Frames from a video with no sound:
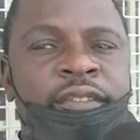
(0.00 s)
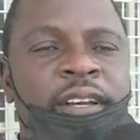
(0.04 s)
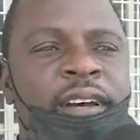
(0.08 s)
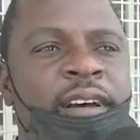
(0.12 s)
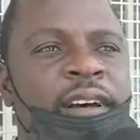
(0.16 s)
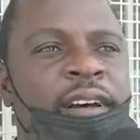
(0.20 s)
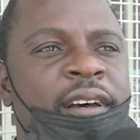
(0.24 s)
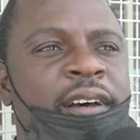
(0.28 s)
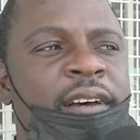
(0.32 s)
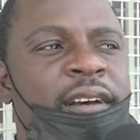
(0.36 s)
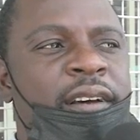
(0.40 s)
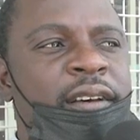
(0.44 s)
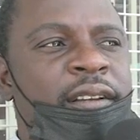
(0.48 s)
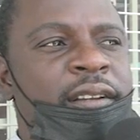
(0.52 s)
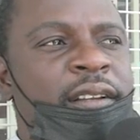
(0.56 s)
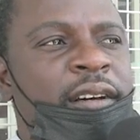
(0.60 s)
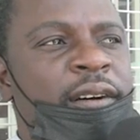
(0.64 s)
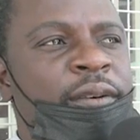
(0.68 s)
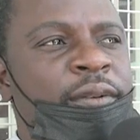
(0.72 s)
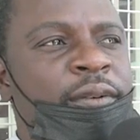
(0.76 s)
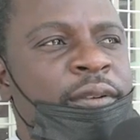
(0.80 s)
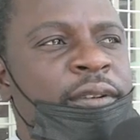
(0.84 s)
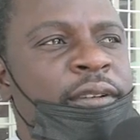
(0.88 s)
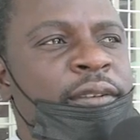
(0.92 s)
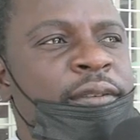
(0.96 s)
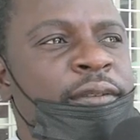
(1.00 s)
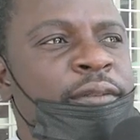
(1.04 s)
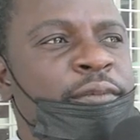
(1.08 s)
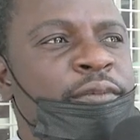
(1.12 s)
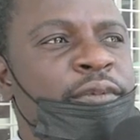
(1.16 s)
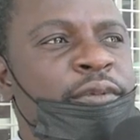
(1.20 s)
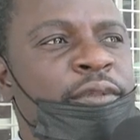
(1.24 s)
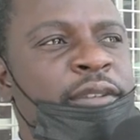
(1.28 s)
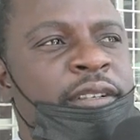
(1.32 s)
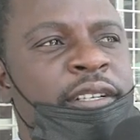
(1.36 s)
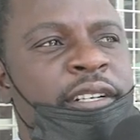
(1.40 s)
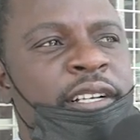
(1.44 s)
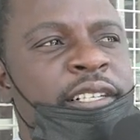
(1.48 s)
Ah, now
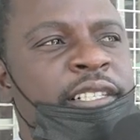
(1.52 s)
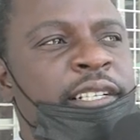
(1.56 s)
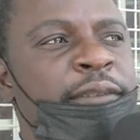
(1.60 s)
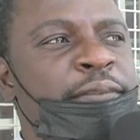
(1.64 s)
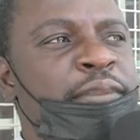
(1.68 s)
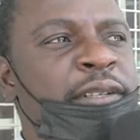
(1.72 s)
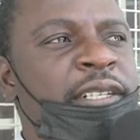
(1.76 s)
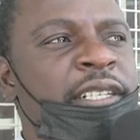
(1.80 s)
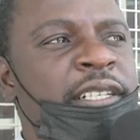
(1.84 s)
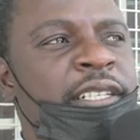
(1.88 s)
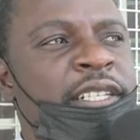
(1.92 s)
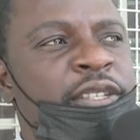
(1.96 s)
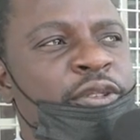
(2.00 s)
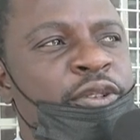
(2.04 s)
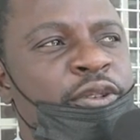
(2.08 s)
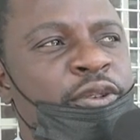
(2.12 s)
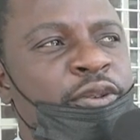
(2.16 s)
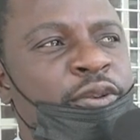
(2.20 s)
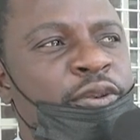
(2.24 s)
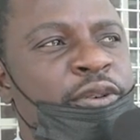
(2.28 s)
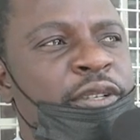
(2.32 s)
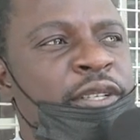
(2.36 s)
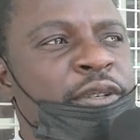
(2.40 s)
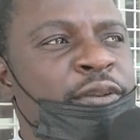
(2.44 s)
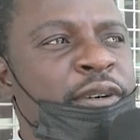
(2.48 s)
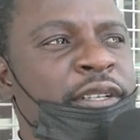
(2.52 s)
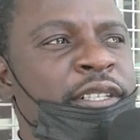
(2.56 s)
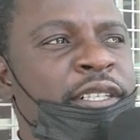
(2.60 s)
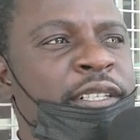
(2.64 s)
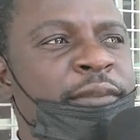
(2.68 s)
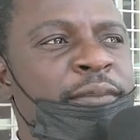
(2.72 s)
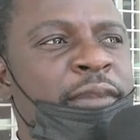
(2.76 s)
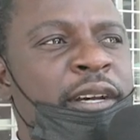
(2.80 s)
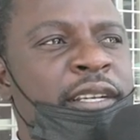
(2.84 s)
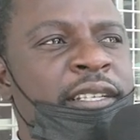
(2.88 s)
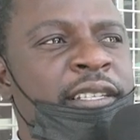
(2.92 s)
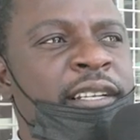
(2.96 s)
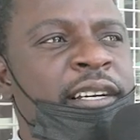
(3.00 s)
credibility. Do not go do a
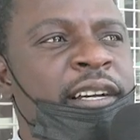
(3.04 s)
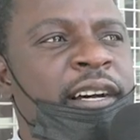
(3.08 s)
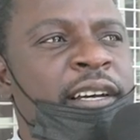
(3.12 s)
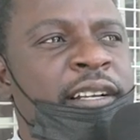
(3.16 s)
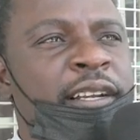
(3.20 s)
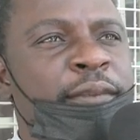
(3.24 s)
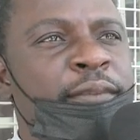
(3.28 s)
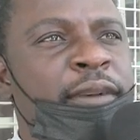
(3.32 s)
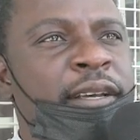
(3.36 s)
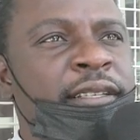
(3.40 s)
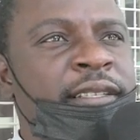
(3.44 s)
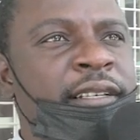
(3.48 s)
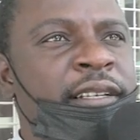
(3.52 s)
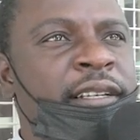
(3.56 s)
jet master gun. I